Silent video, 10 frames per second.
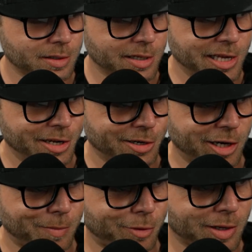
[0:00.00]
edit
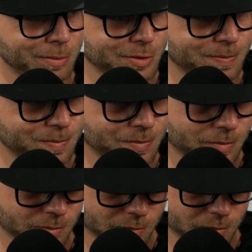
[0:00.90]
our prompt,
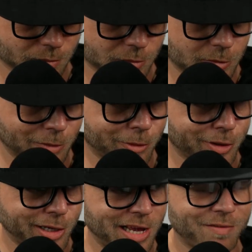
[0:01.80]
and we're going
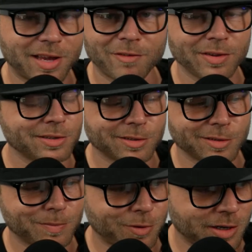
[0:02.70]
to have everything done in
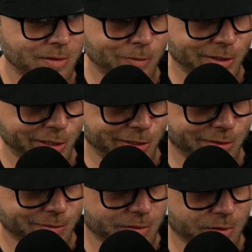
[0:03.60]
the prompt that we can.
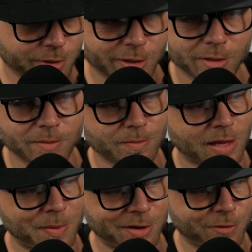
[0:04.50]
You're going to, I
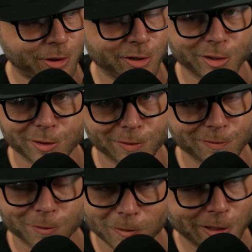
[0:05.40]
mean, if you're going to go
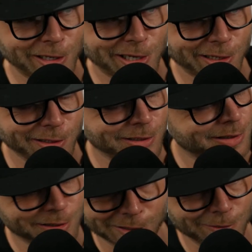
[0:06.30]
full AI,
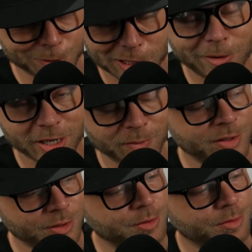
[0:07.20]
which I recommend
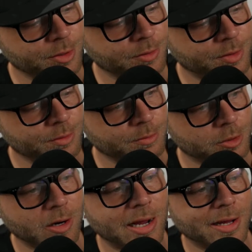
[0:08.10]
you do
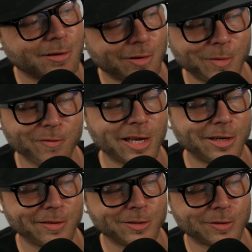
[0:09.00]
try. I mean, you've got to
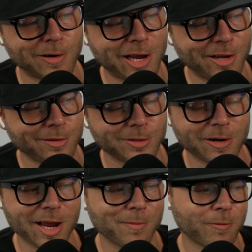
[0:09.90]
at least try it
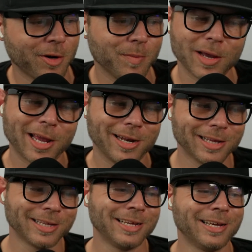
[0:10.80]
before you buy
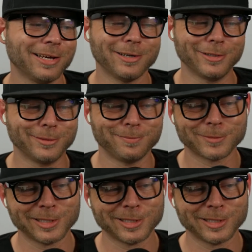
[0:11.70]
it.